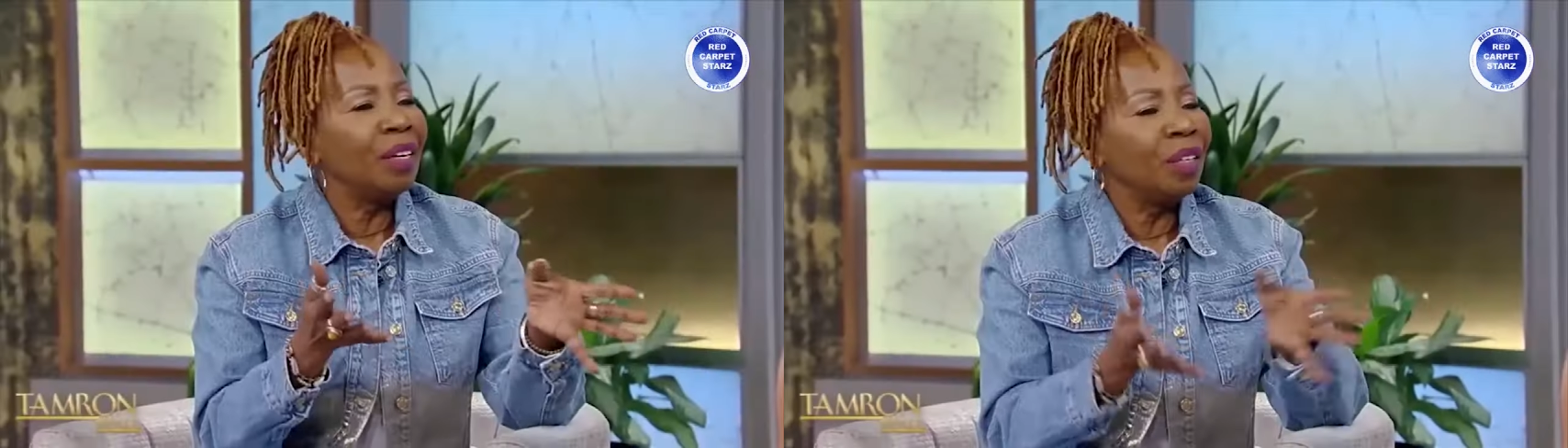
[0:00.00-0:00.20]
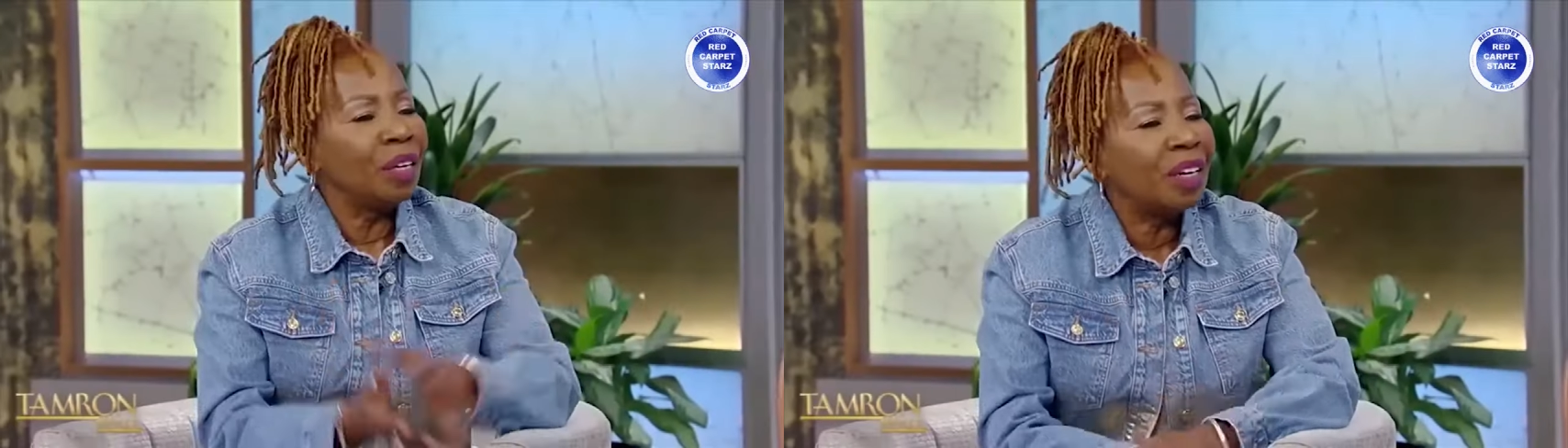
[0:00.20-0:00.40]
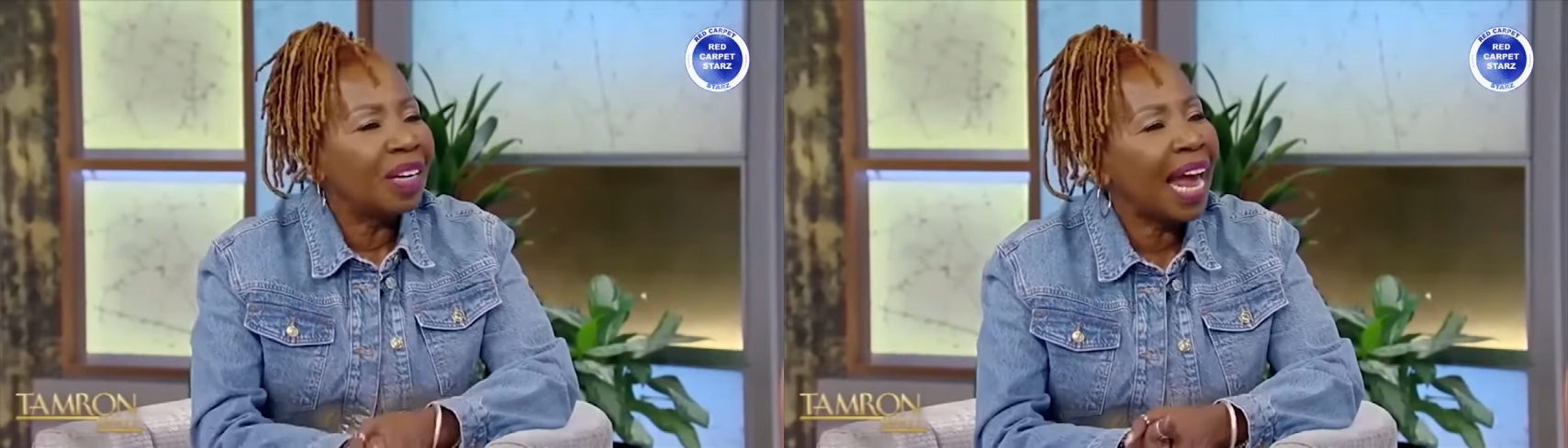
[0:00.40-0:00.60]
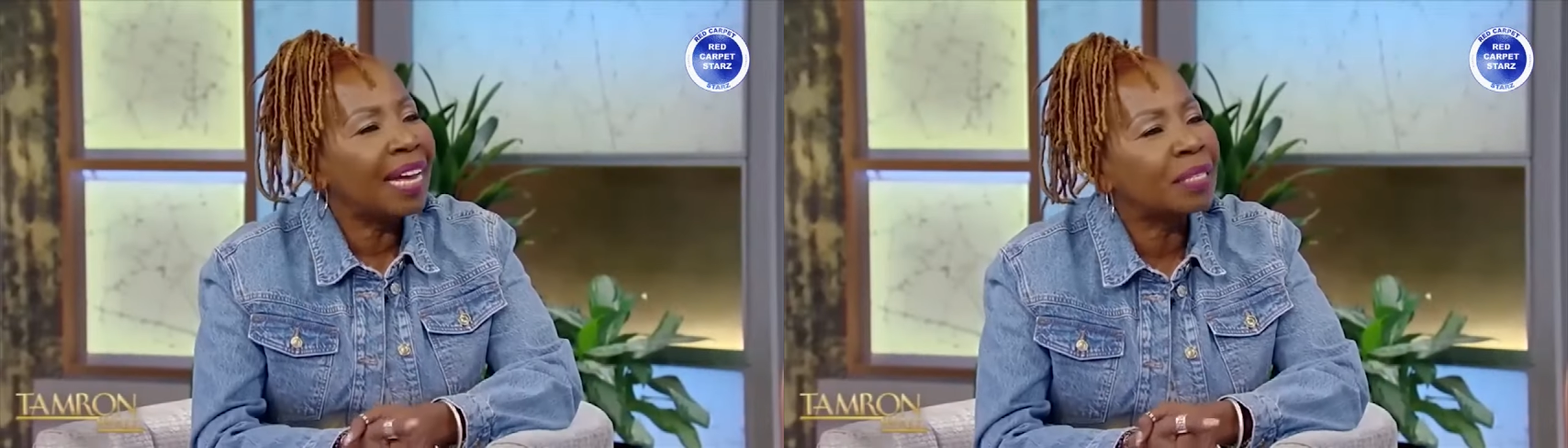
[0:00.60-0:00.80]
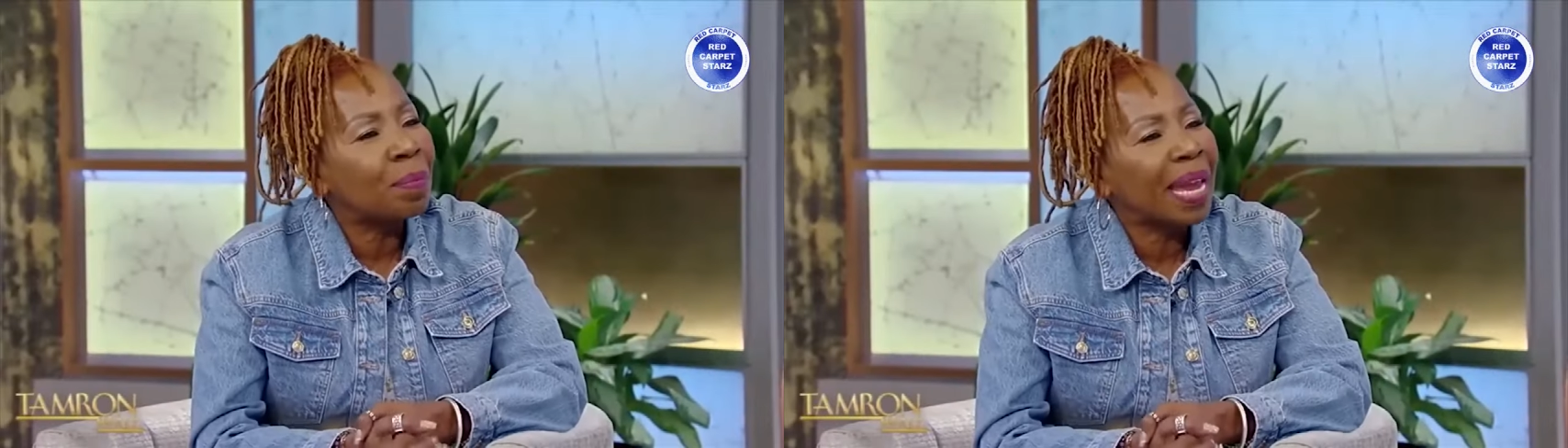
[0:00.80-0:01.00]
deadbeat dad.
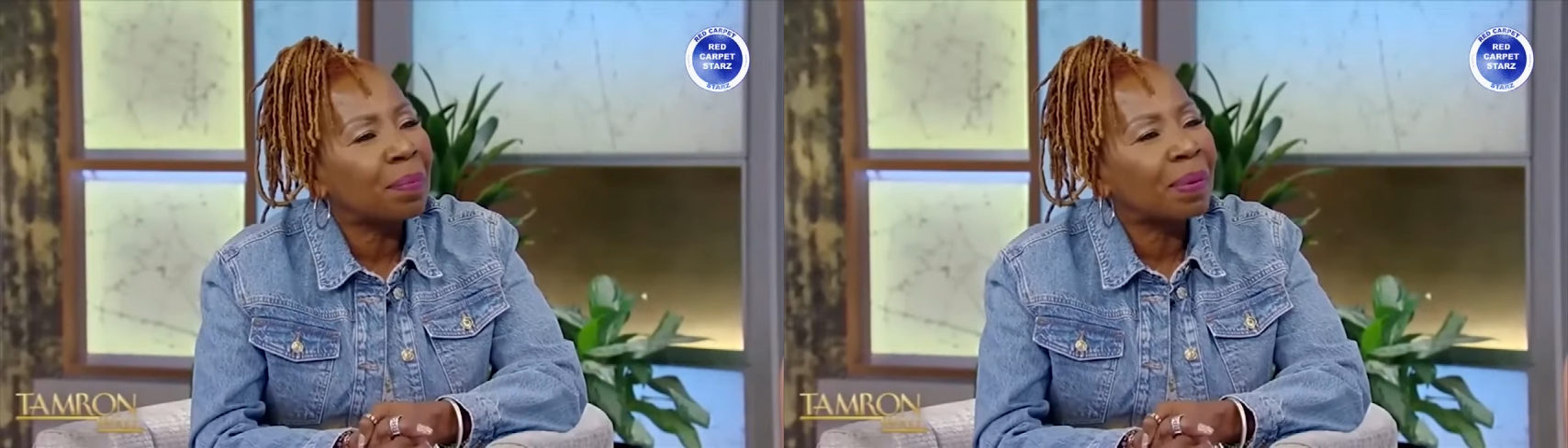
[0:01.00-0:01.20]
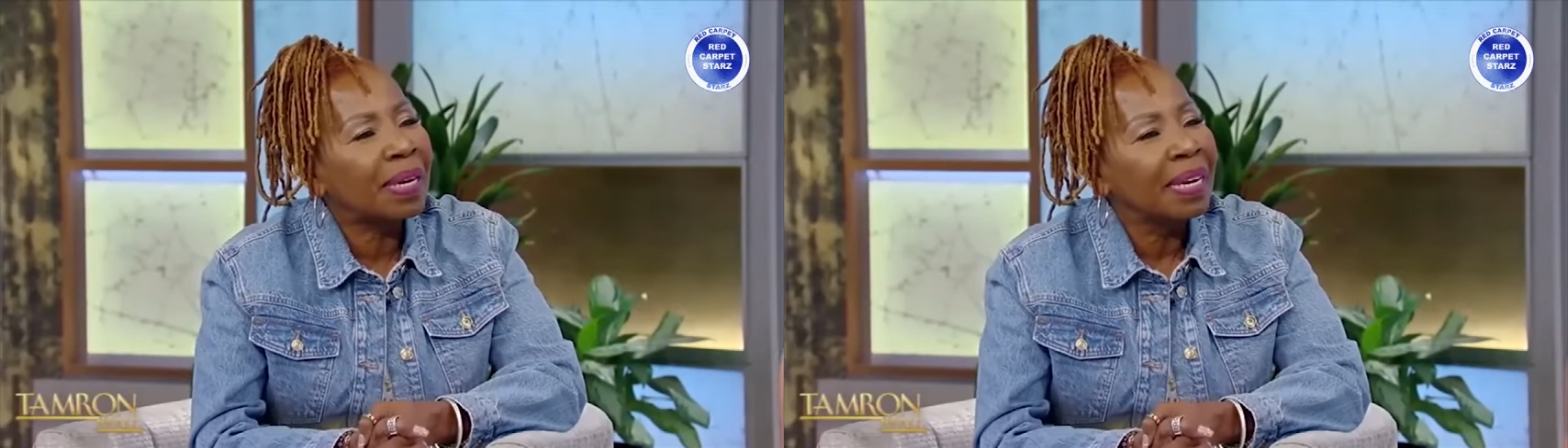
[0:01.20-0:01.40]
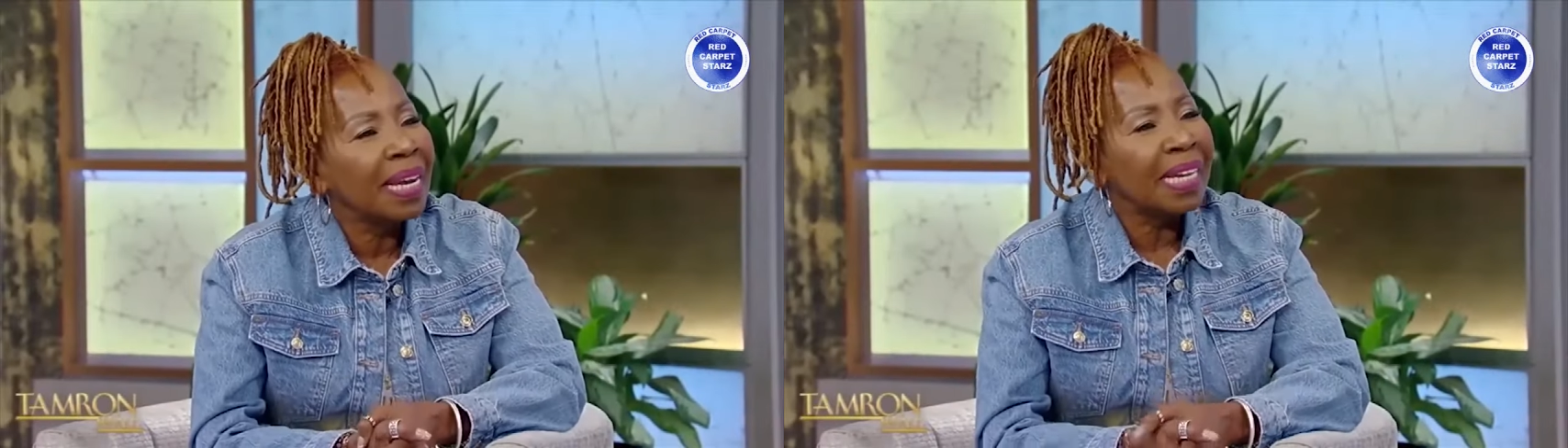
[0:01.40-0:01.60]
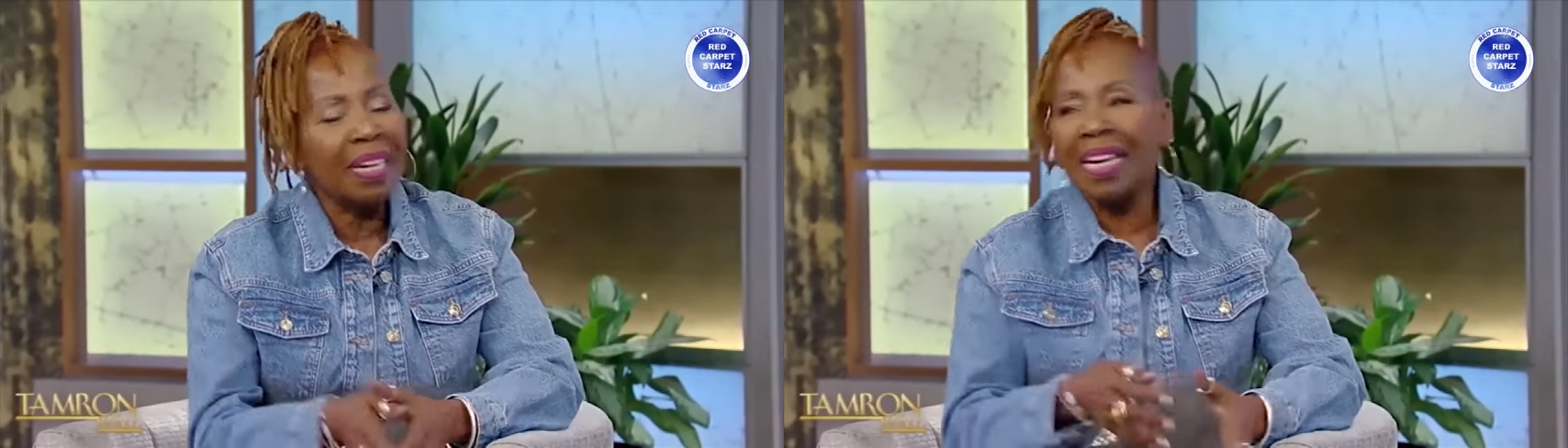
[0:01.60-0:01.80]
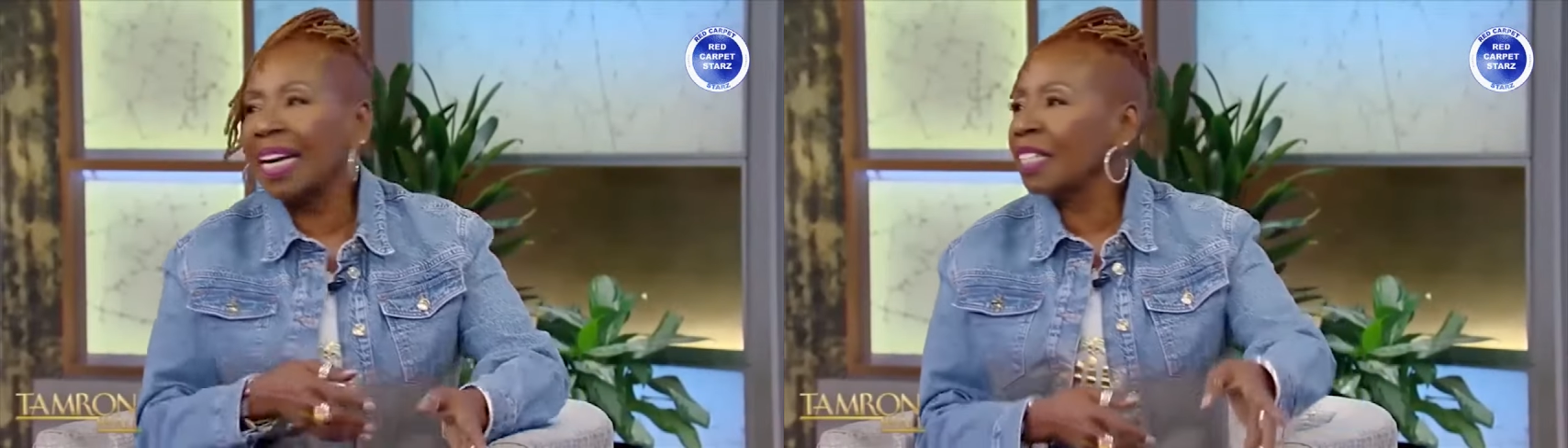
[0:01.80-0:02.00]
Oh, great.